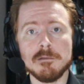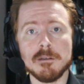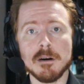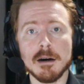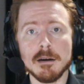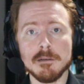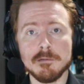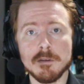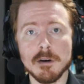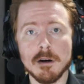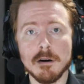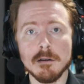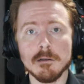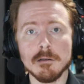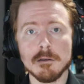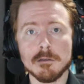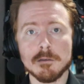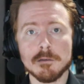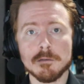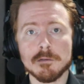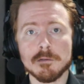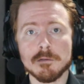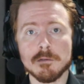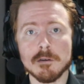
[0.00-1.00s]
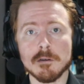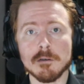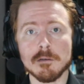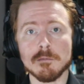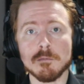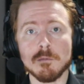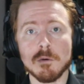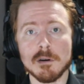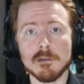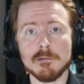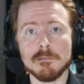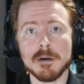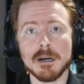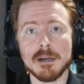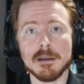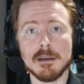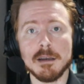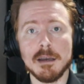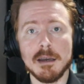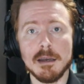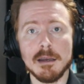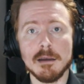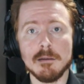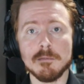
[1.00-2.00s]
$5 for one of my
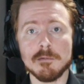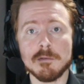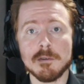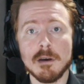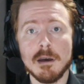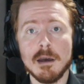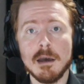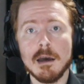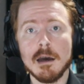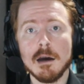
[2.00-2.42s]
games,